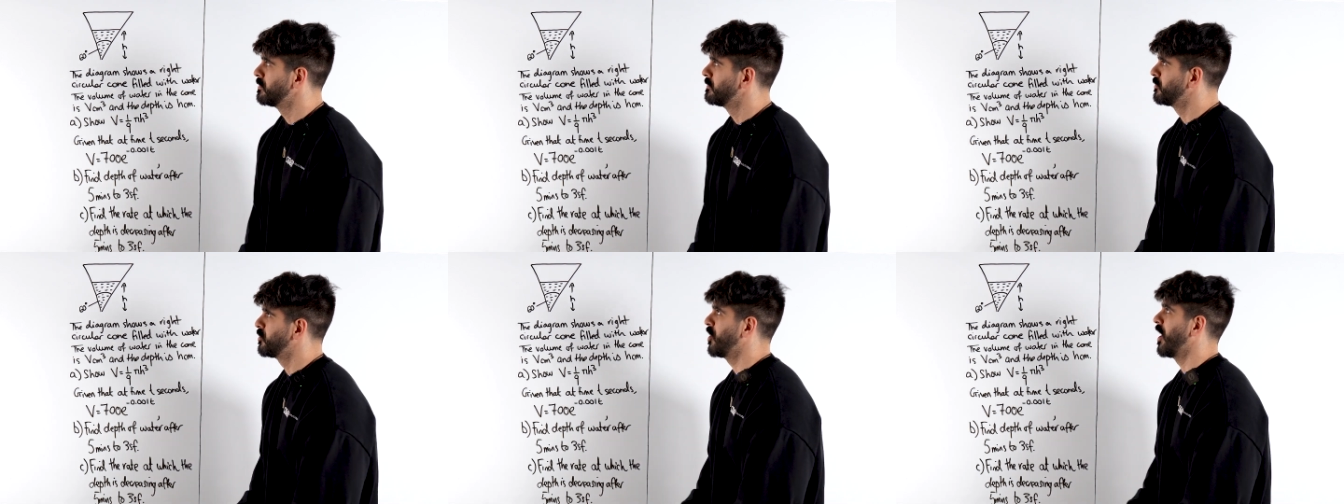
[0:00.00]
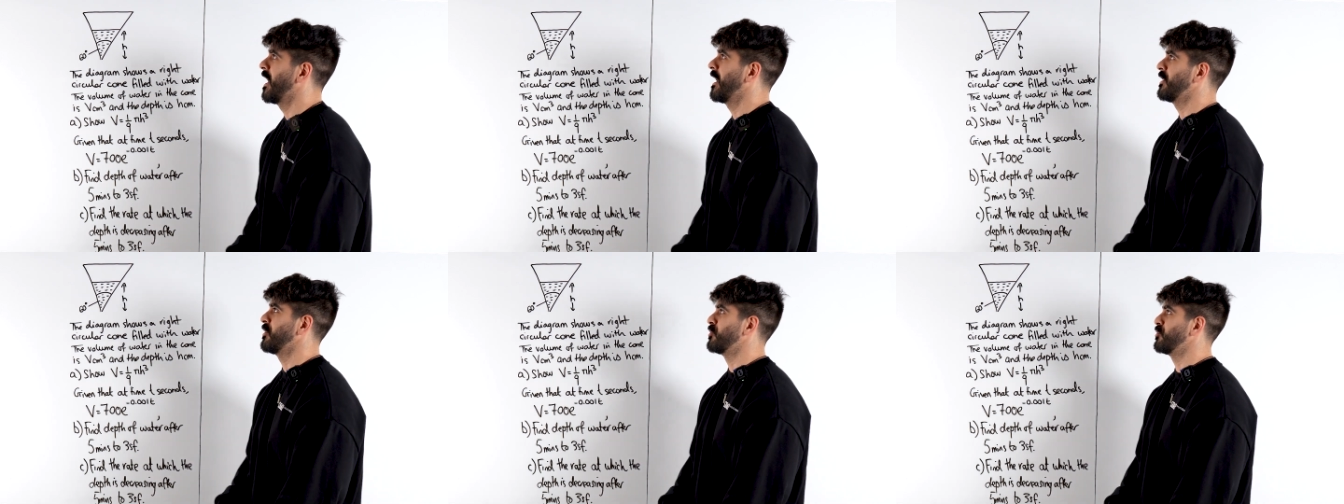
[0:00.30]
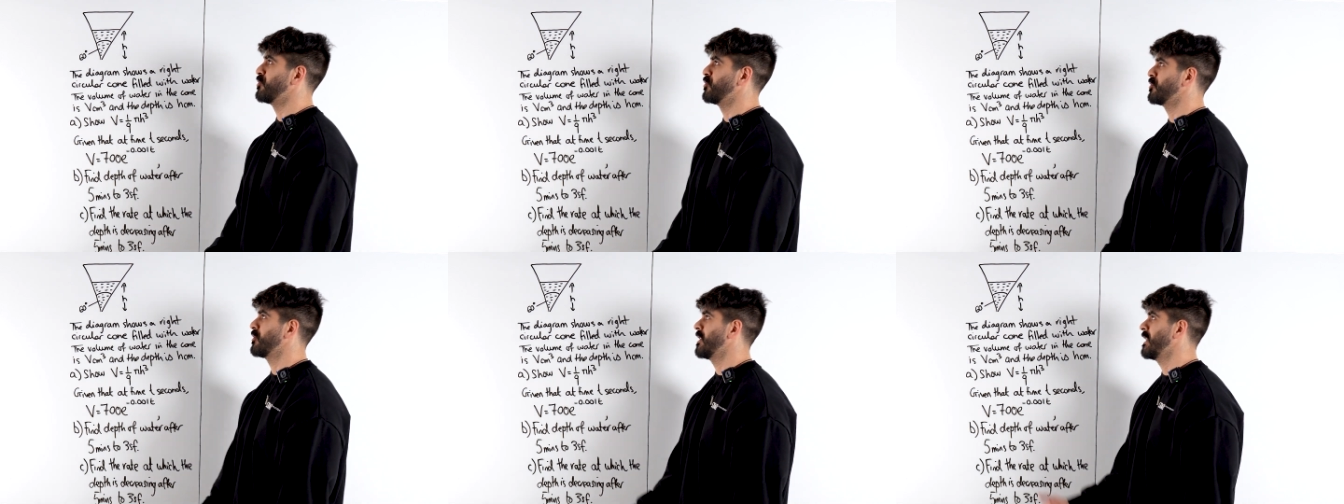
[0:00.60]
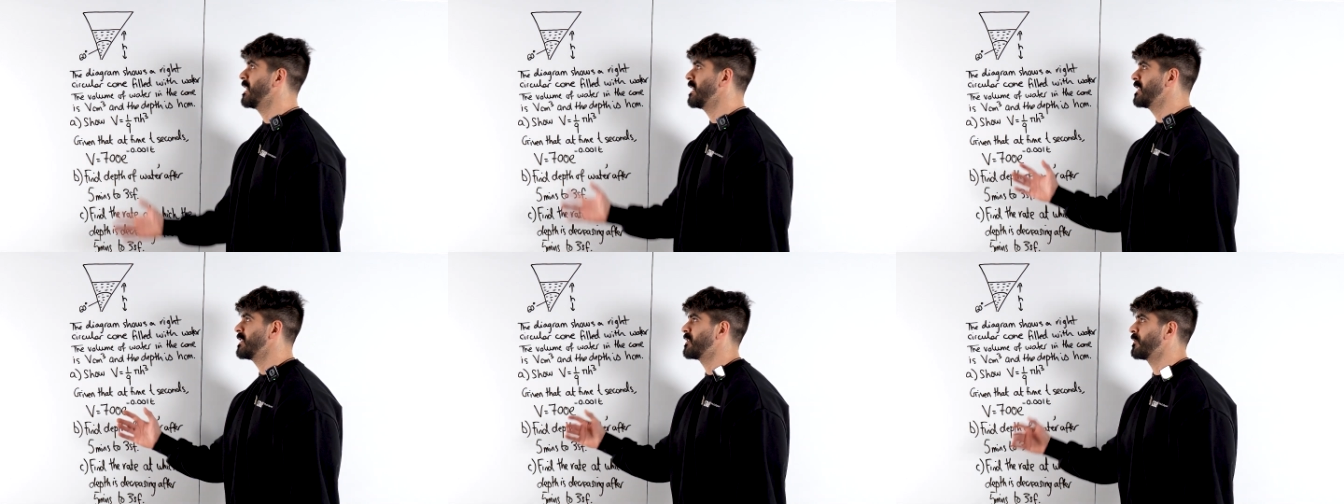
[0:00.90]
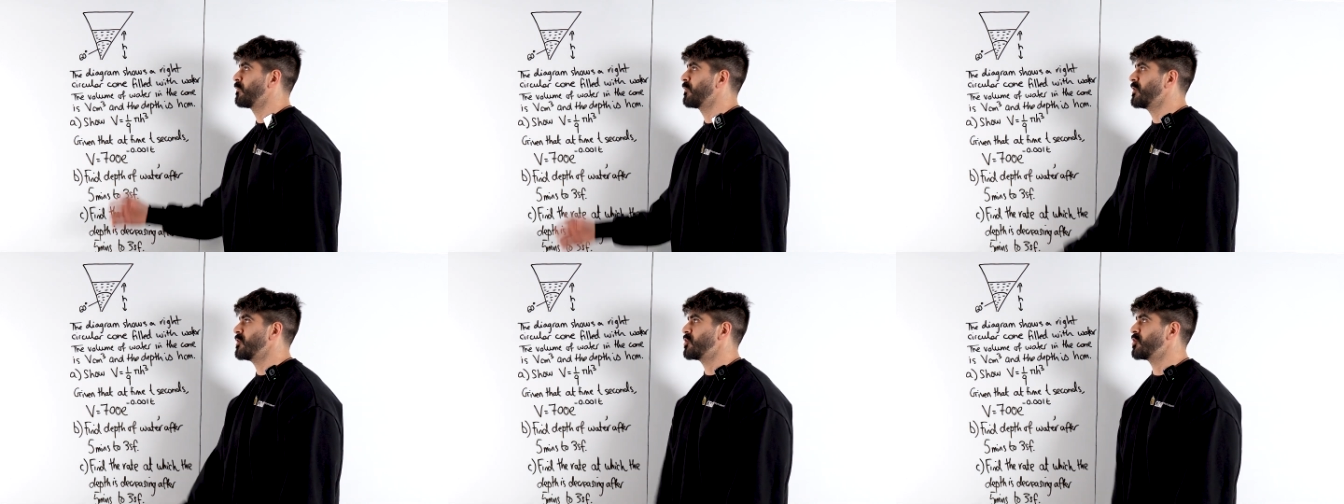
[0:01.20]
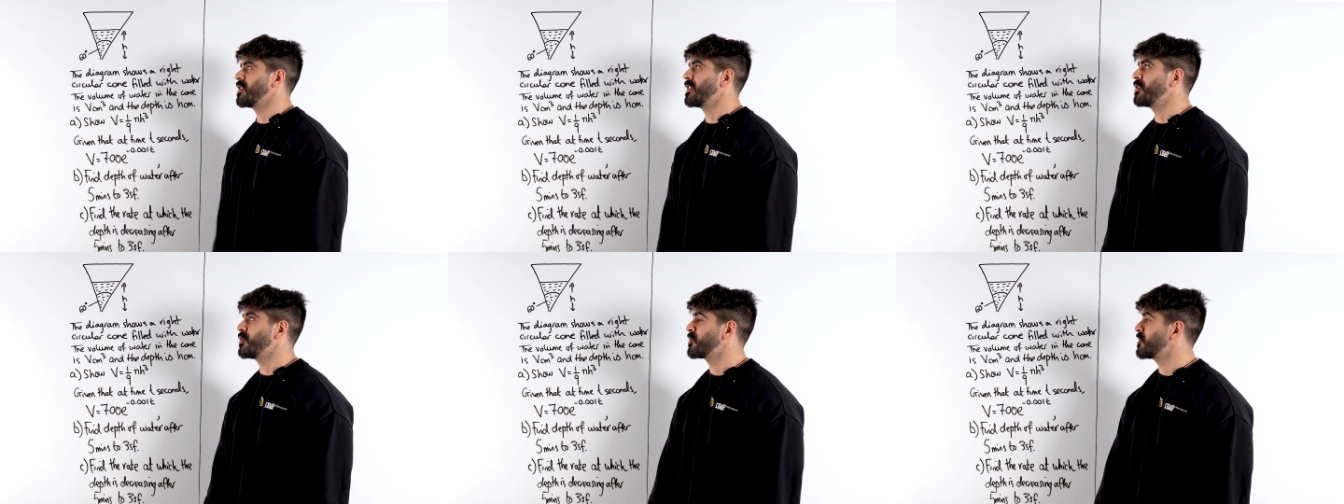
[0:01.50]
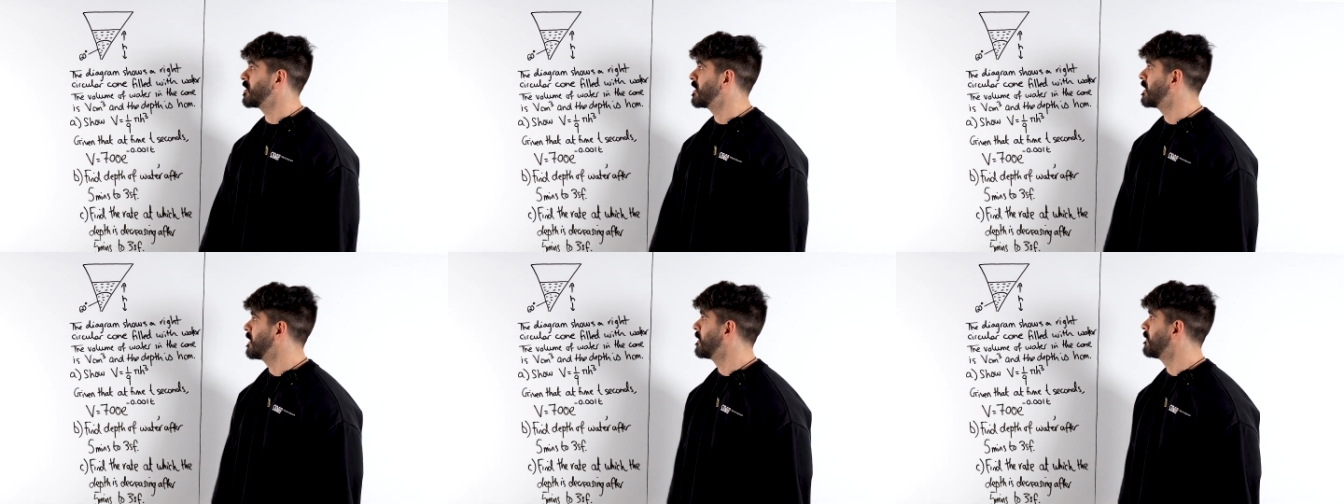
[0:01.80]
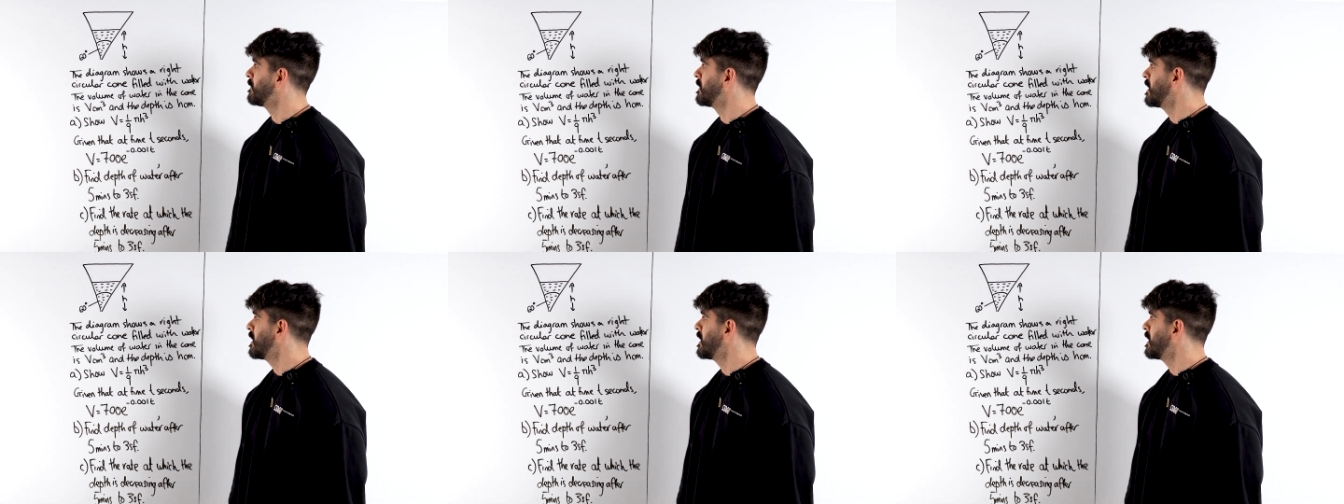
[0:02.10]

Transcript: Change. Differentiation, isn't it?